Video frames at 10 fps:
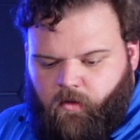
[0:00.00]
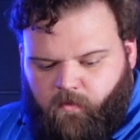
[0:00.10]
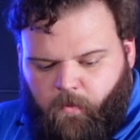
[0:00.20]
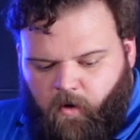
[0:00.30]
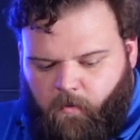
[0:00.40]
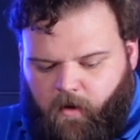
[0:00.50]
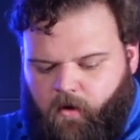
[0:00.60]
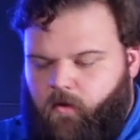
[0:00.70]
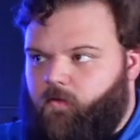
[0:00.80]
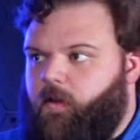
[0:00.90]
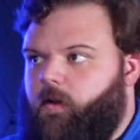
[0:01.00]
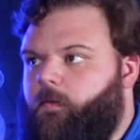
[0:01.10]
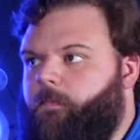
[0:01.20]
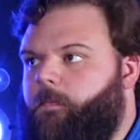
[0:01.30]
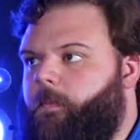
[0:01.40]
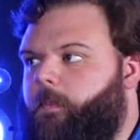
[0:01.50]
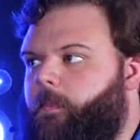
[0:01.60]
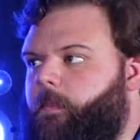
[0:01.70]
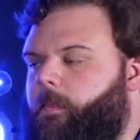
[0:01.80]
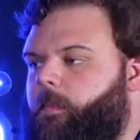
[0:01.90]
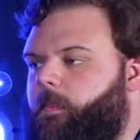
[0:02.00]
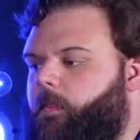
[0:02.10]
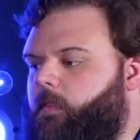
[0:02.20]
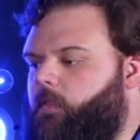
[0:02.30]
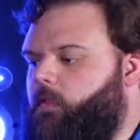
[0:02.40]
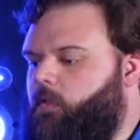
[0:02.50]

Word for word: this part back over here. Get